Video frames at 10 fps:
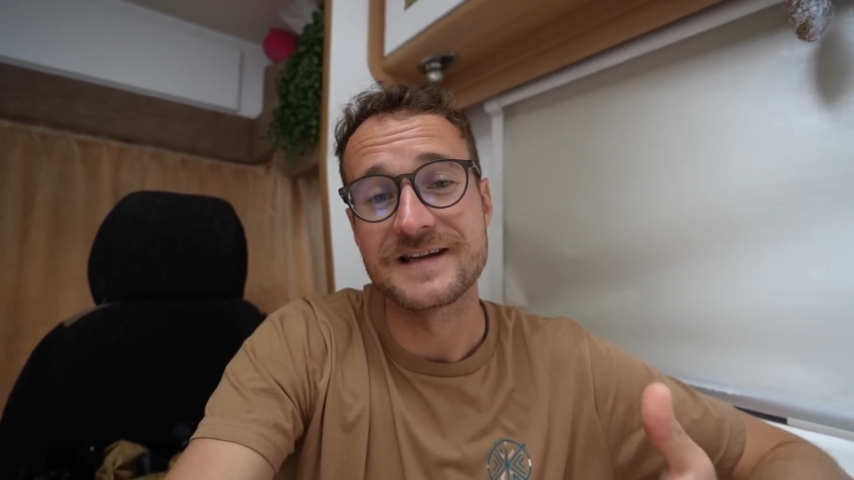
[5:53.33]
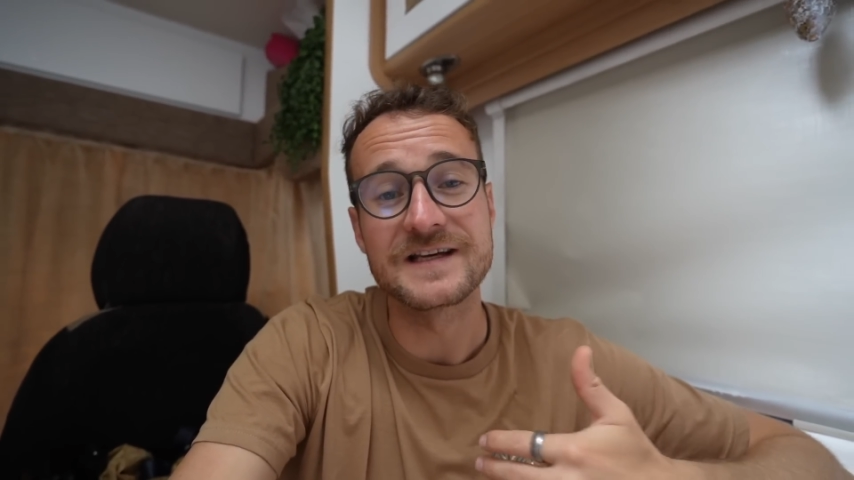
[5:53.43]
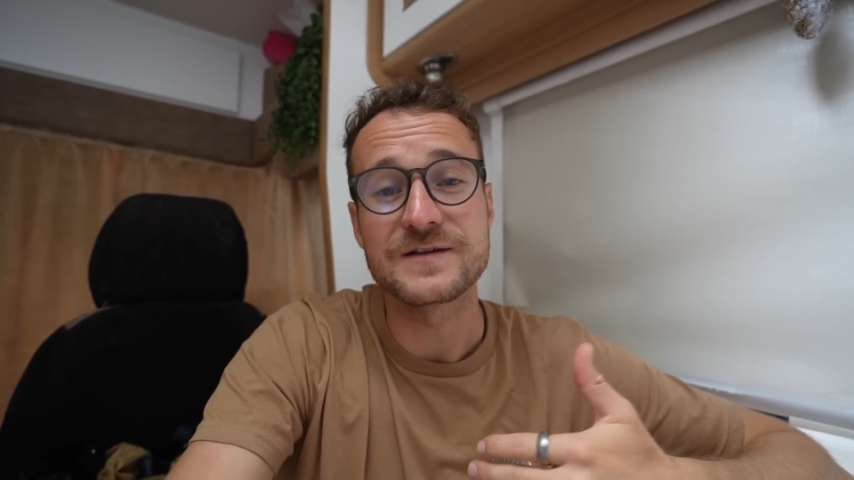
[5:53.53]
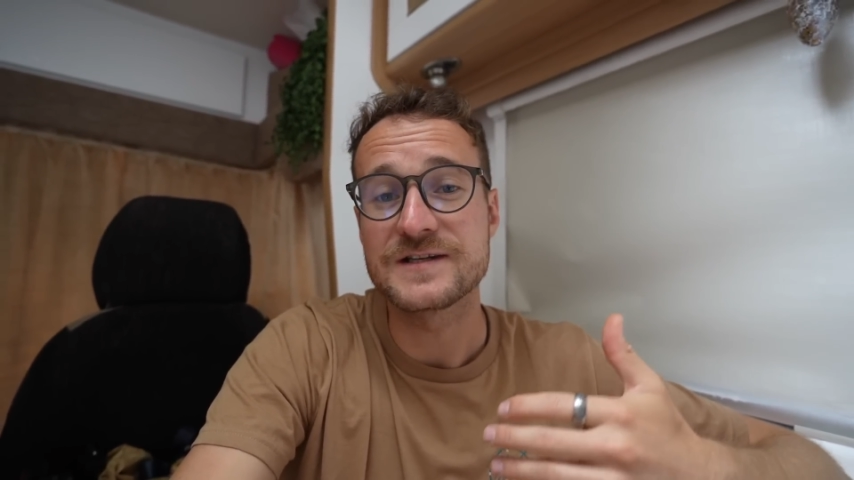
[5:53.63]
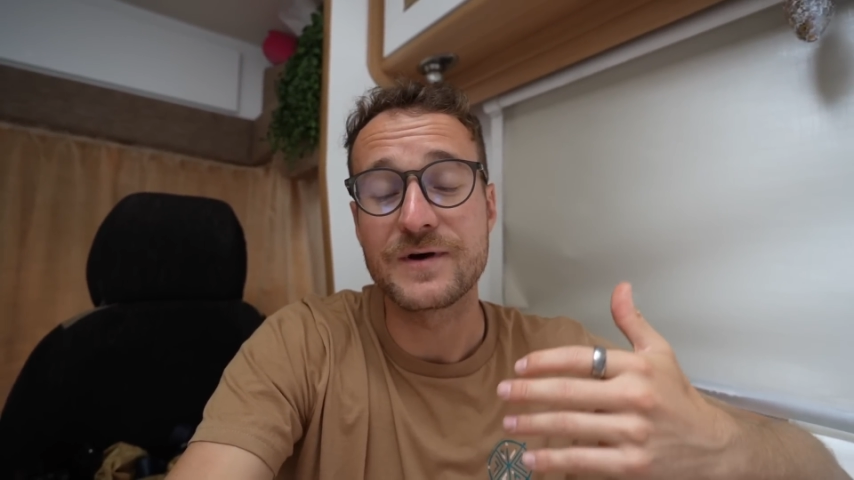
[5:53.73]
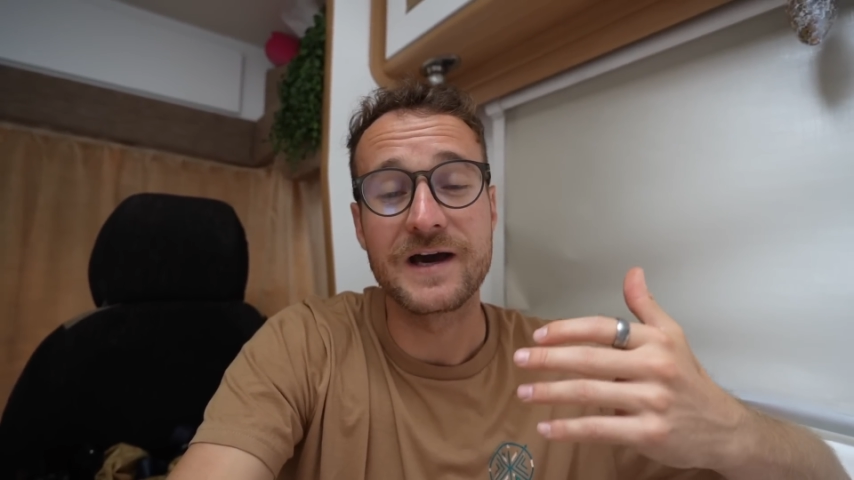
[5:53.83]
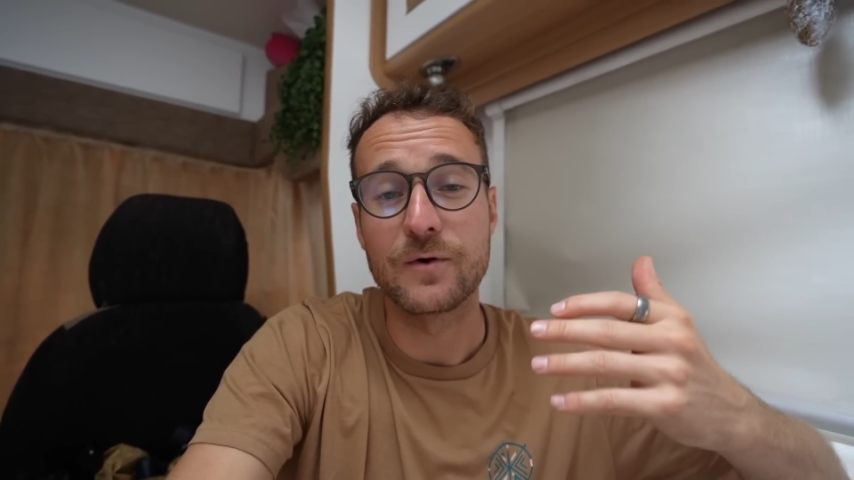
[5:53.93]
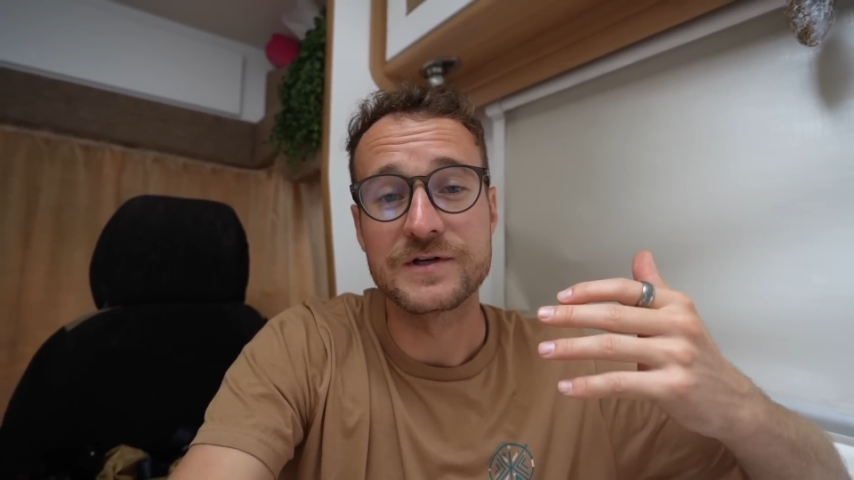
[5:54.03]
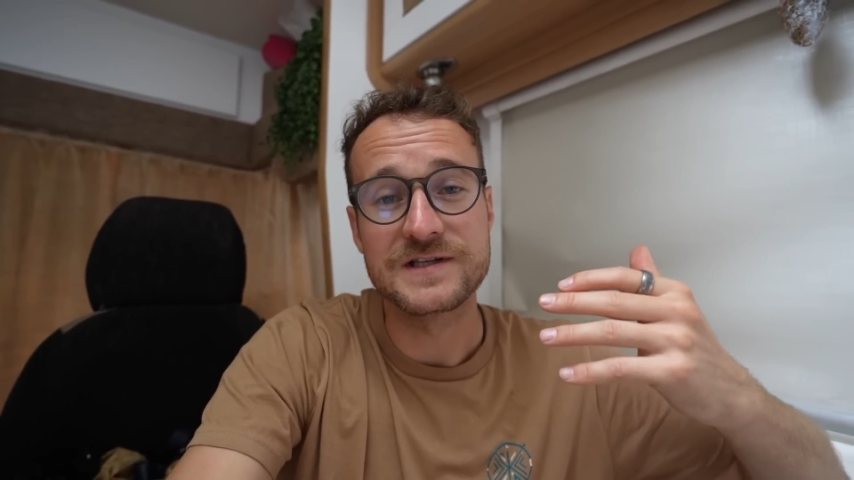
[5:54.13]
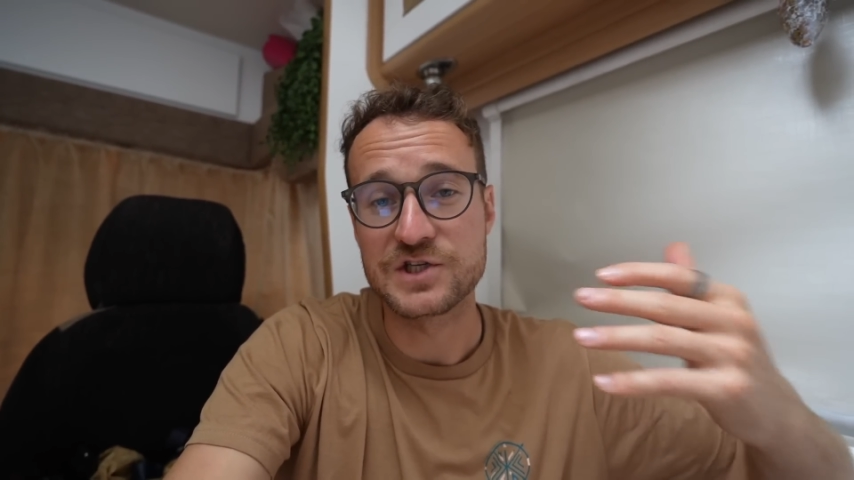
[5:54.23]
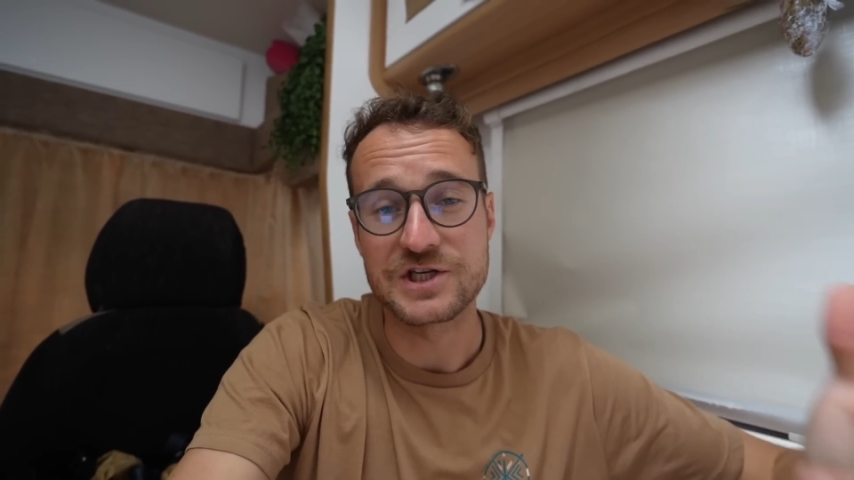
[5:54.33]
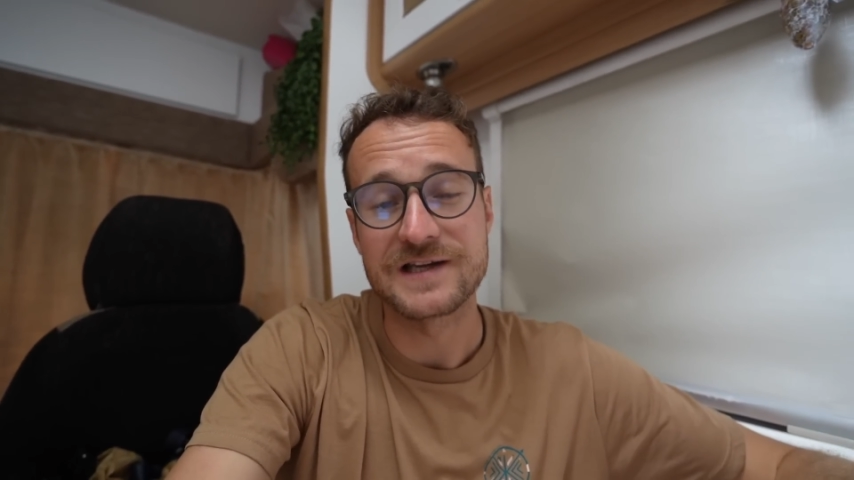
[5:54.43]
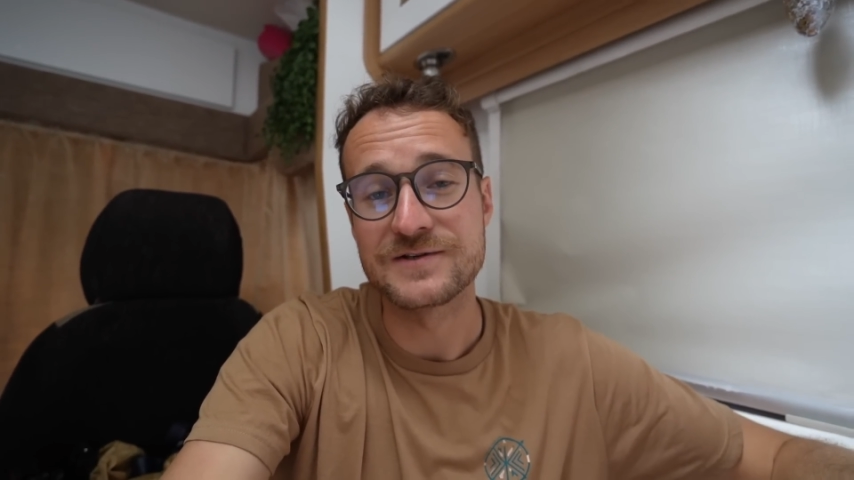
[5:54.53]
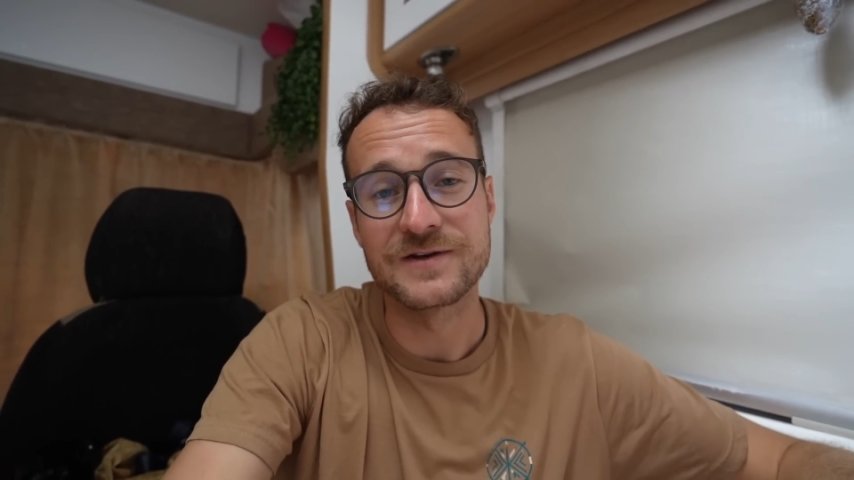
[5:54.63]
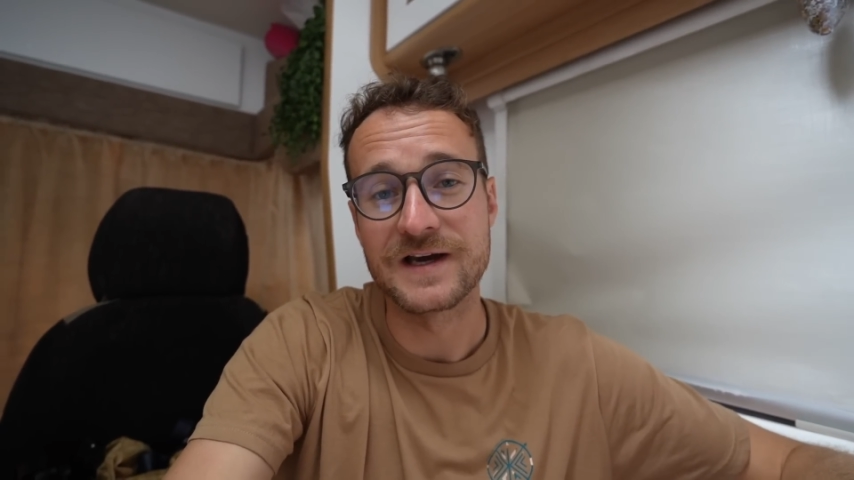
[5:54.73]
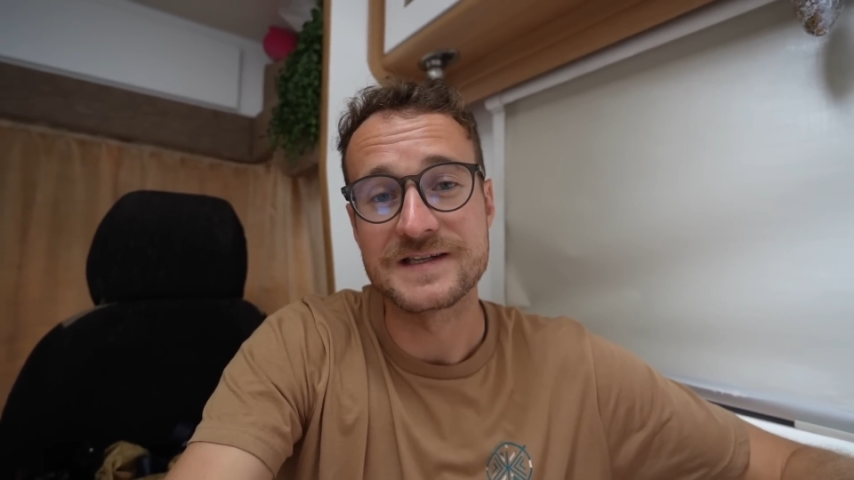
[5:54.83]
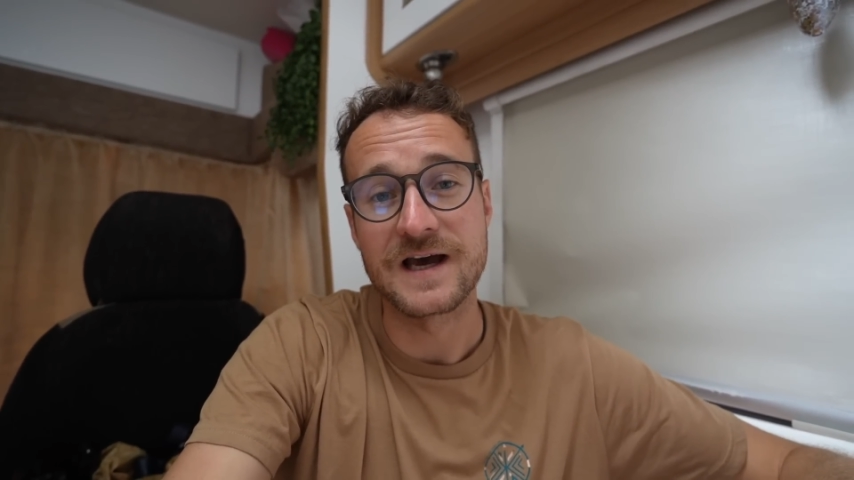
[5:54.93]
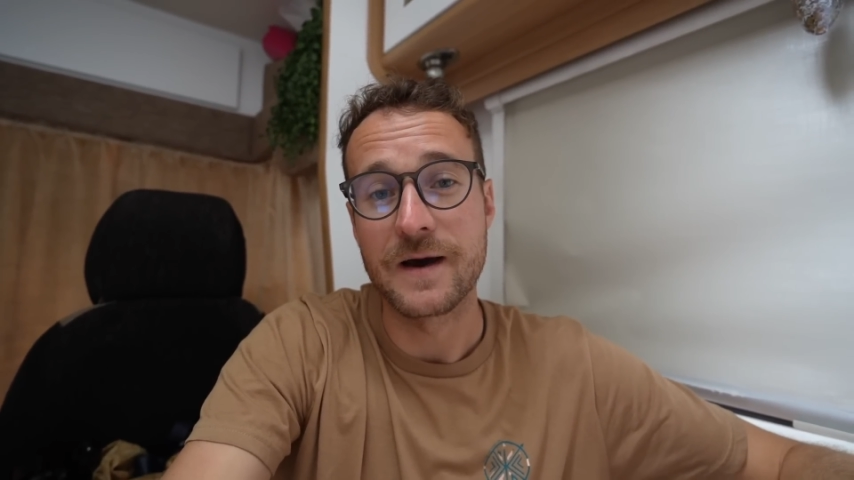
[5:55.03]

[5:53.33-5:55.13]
and that's just why I wanted to chat to you guys